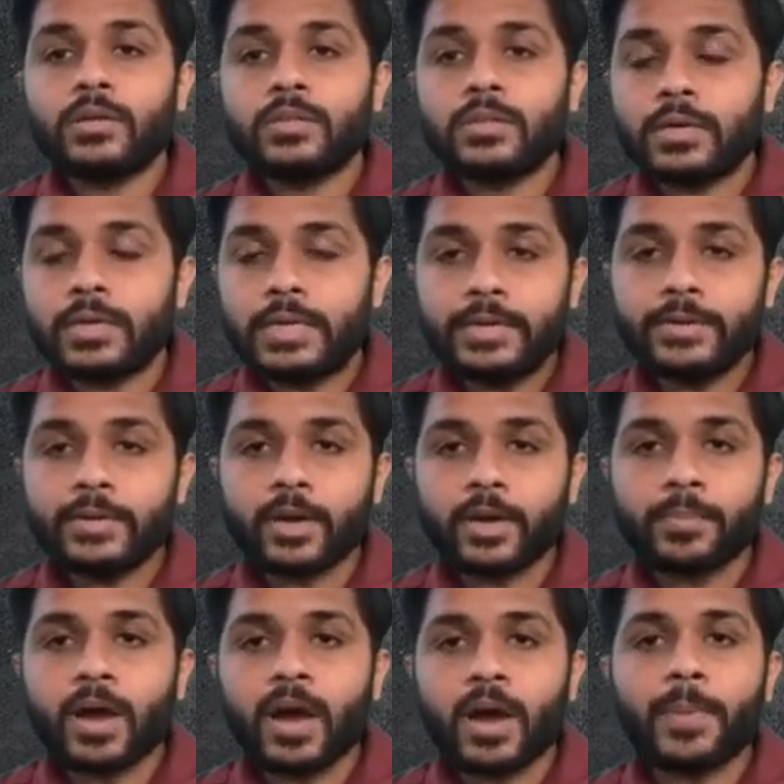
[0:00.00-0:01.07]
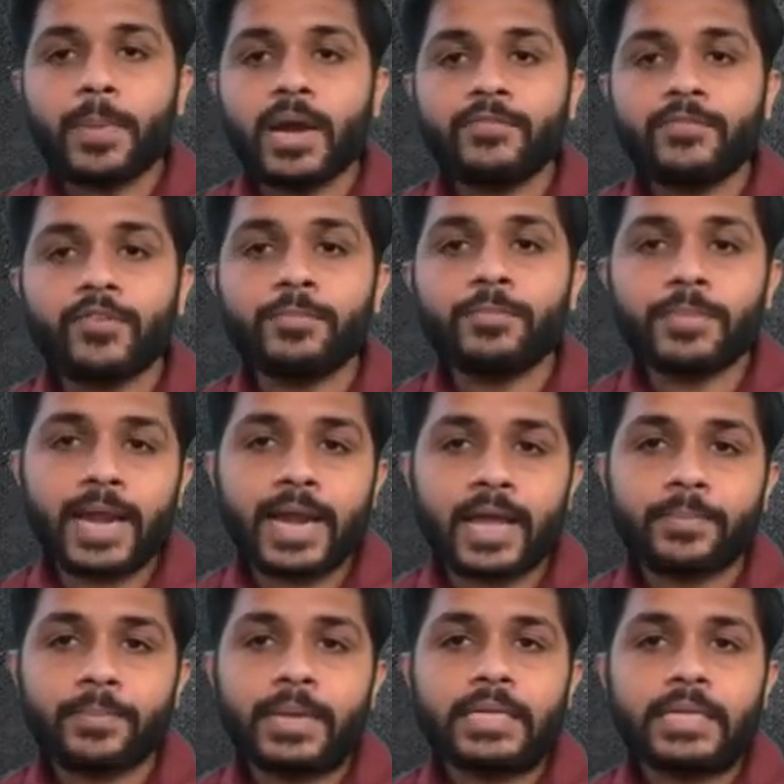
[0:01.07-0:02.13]
the interrupt apart from
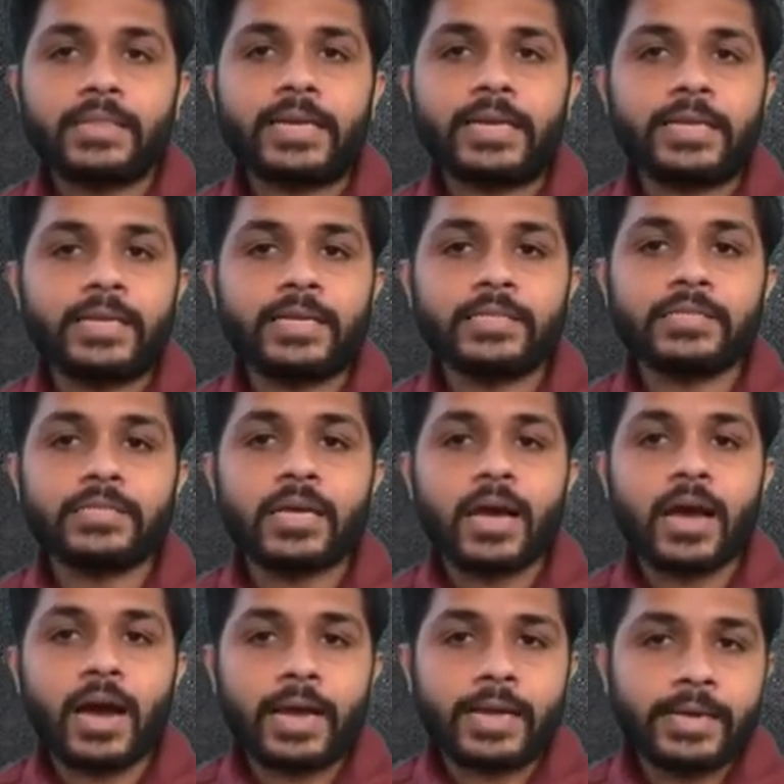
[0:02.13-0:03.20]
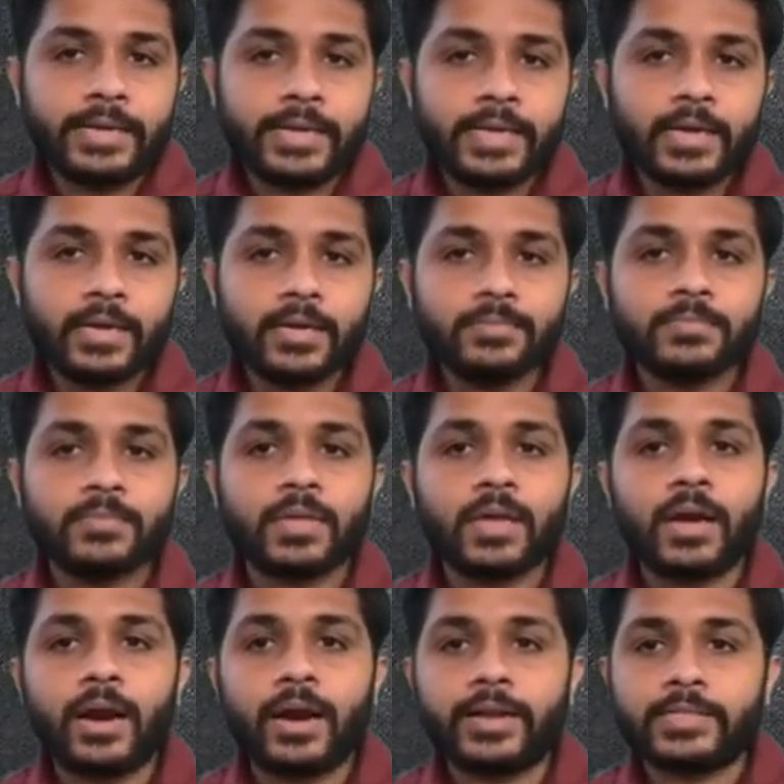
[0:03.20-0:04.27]
TRAP, that is INTR,
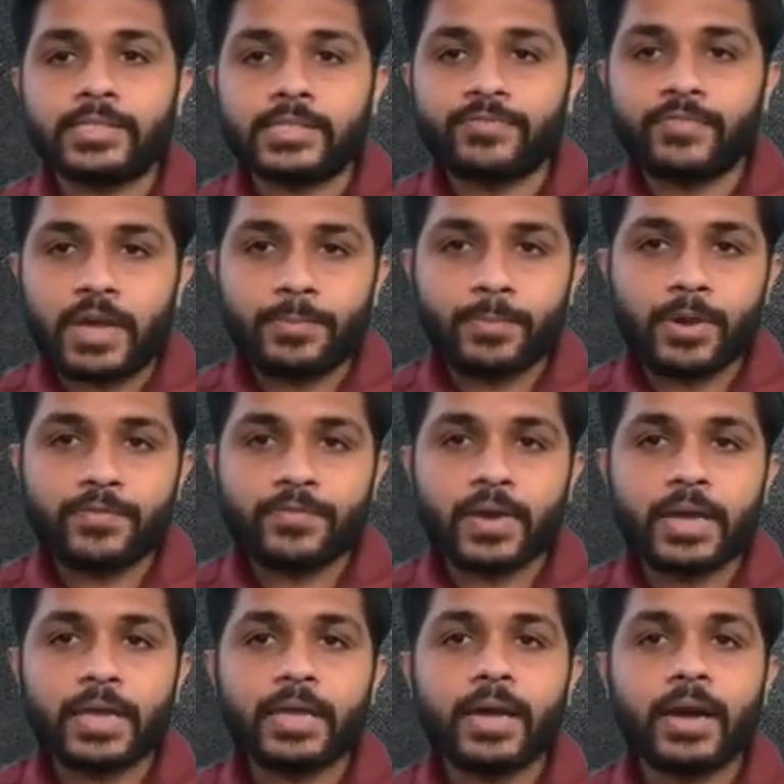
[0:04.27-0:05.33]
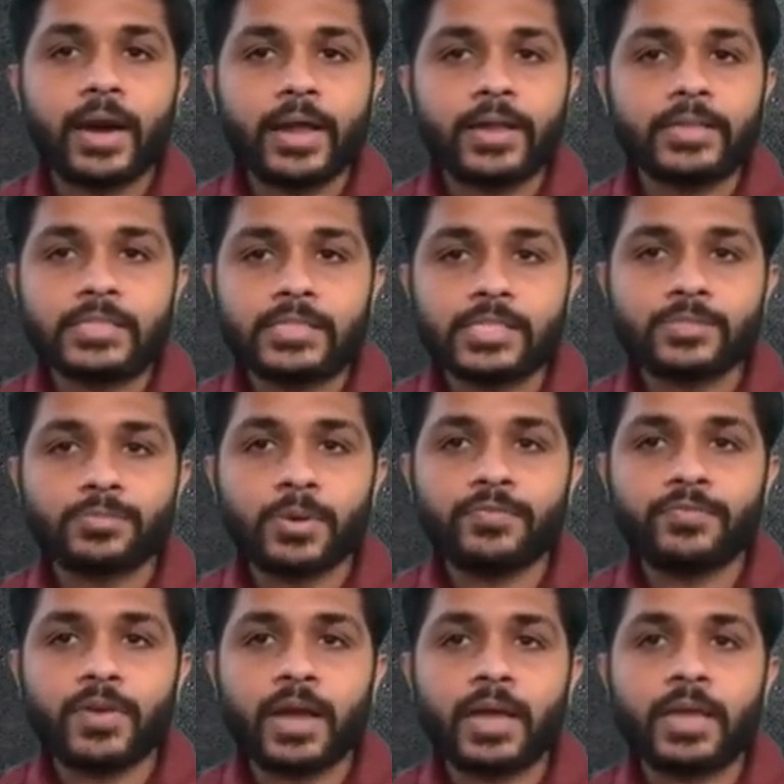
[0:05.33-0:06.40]
RST 5.5, RST
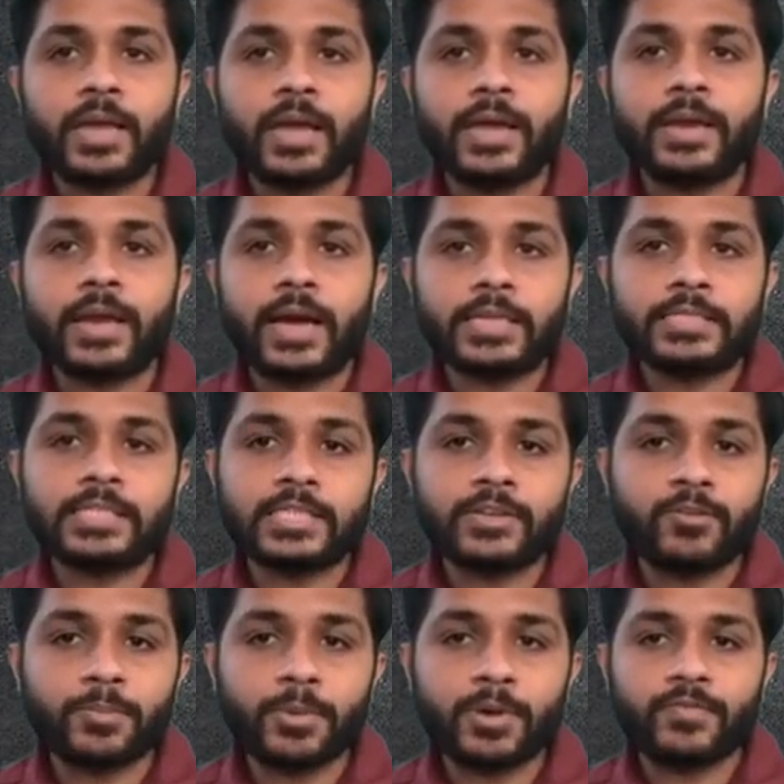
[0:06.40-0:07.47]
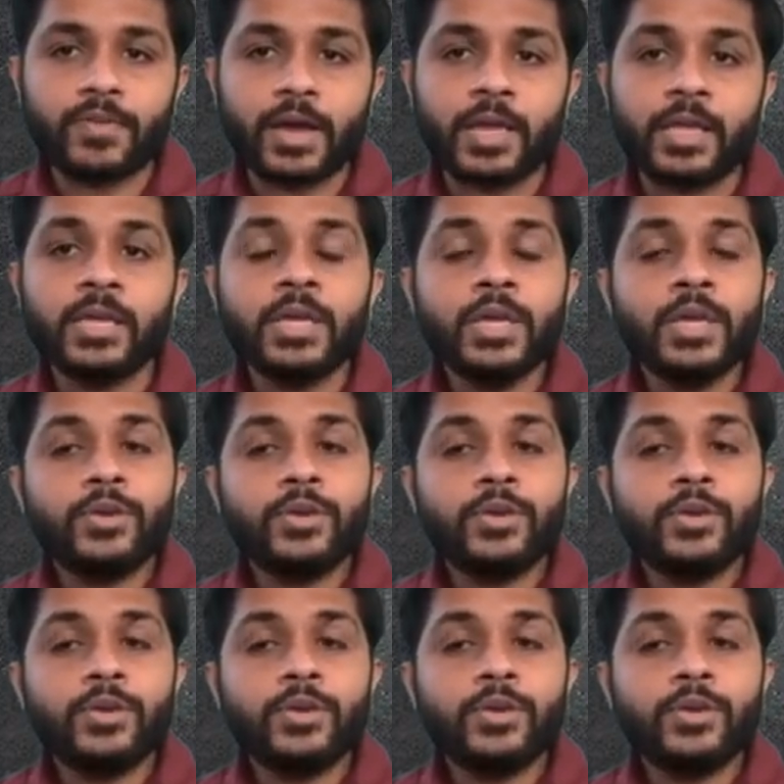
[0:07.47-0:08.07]
6.5 and RST 7.5,